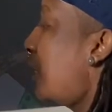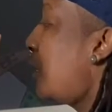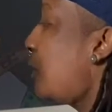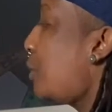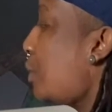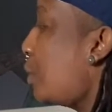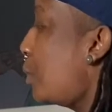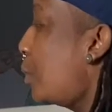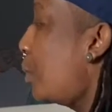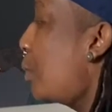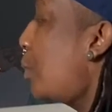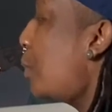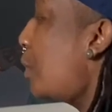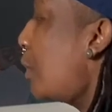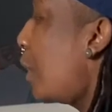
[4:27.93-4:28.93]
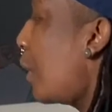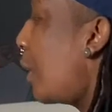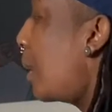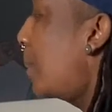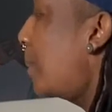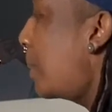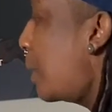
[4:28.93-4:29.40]
to your
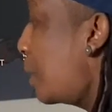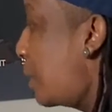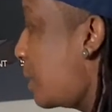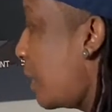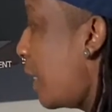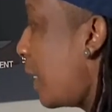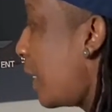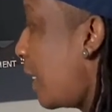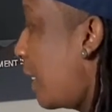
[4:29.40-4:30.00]
music.